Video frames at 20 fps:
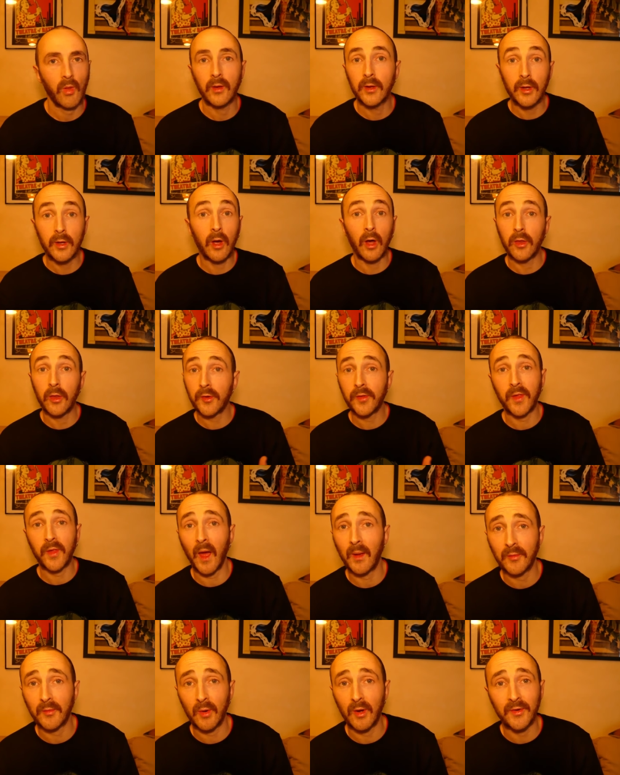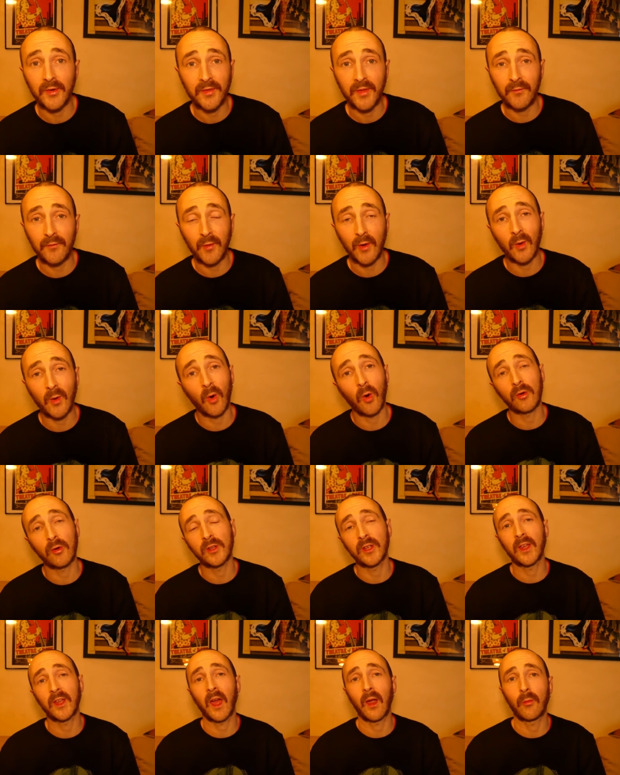You know, there's times where it's difficult,
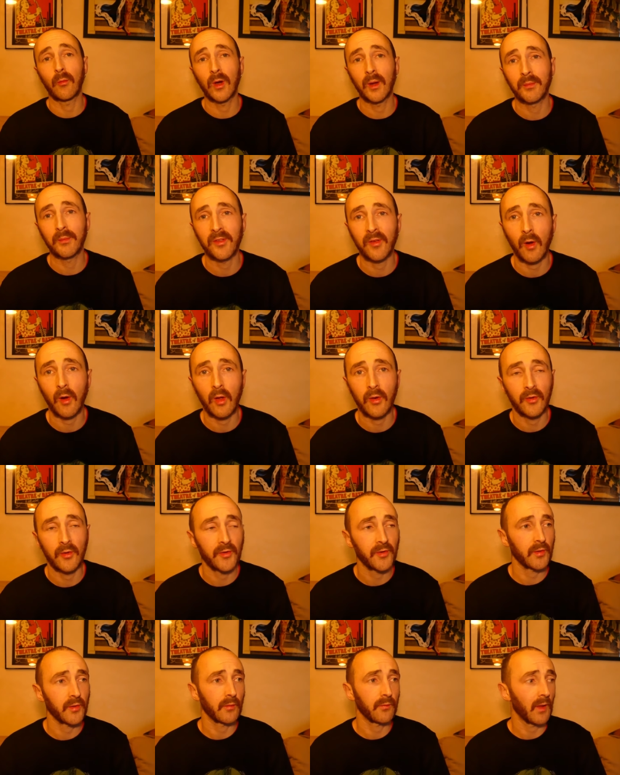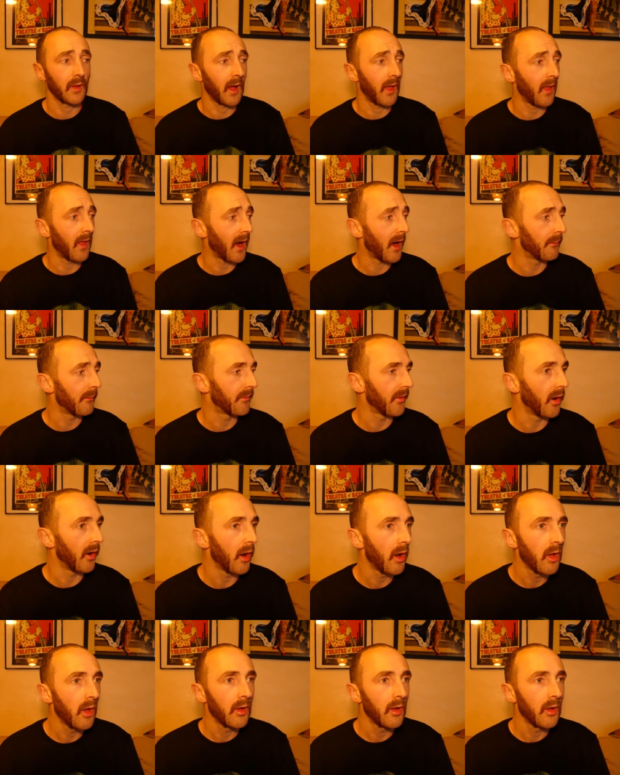you get ripped on and stuff like that, but